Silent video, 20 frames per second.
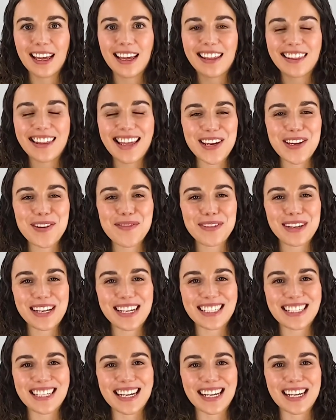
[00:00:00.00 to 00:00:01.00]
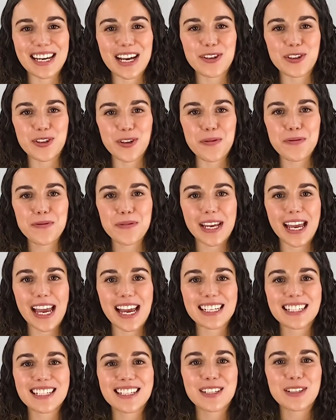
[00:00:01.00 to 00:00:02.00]
Thank you for listening, and don't
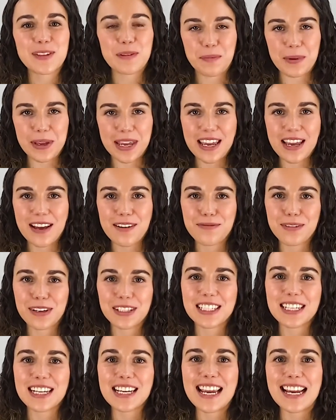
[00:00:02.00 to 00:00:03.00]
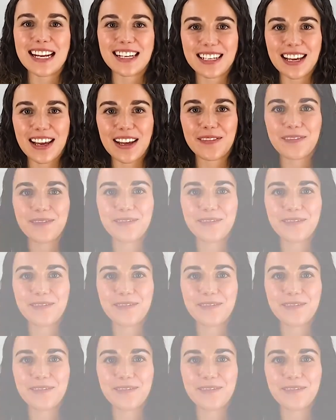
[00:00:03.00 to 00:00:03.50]
forget to be a fussy eater.